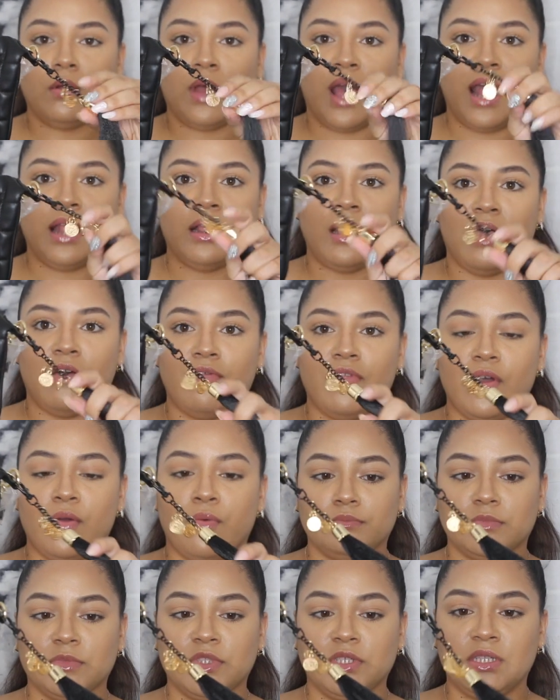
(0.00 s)
I love
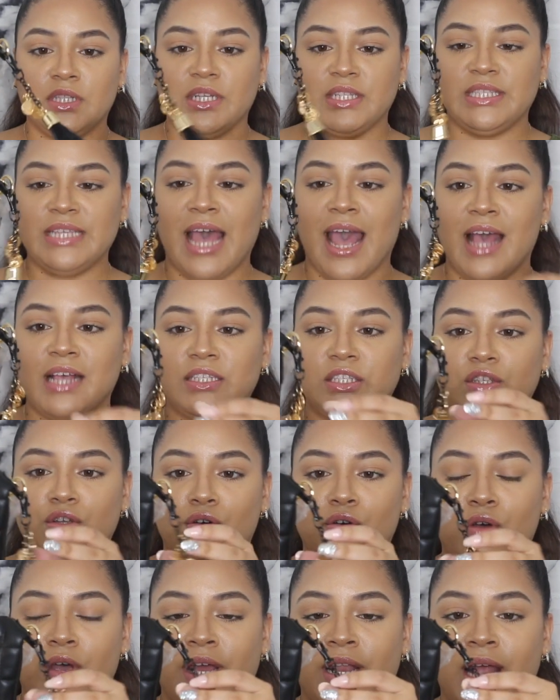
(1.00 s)
the
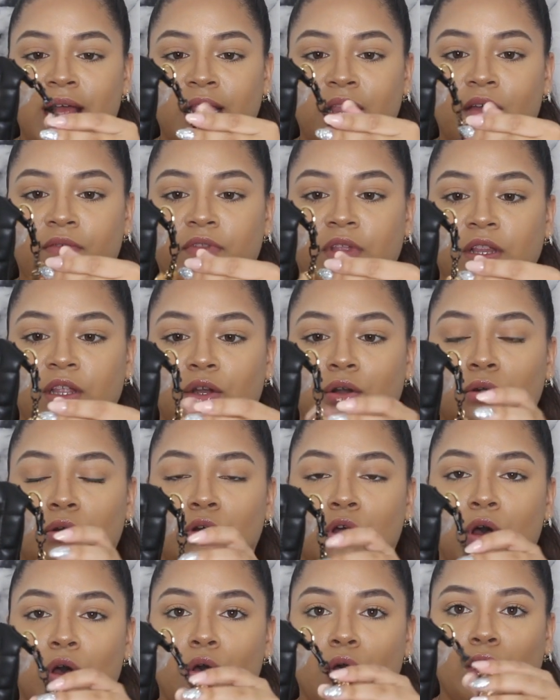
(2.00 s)
tassel, and I love the little
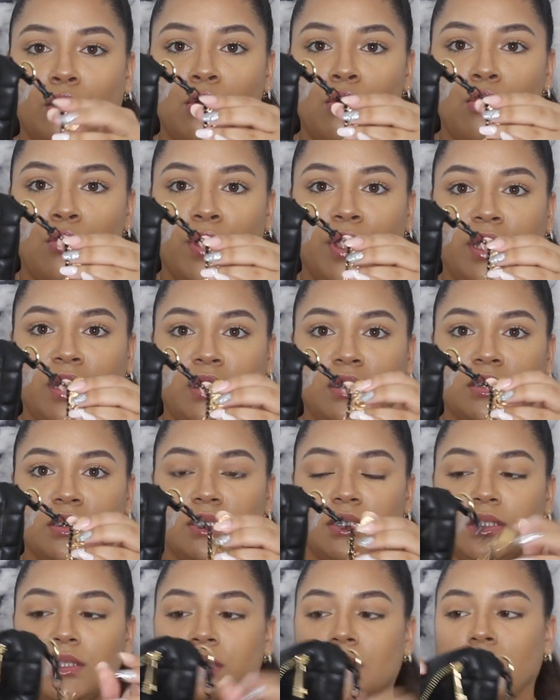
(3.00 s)
gold
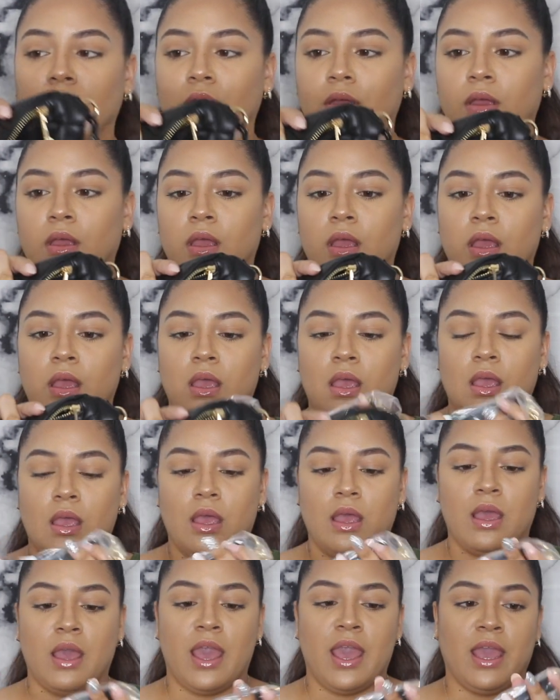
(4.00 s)
coins
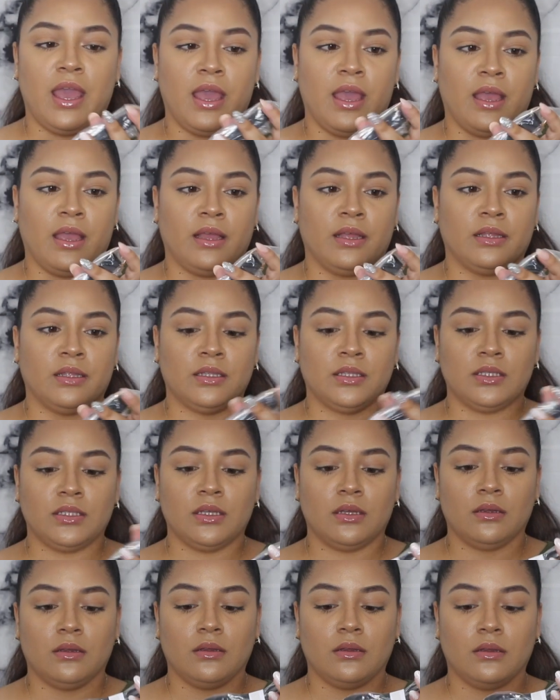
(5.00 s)
and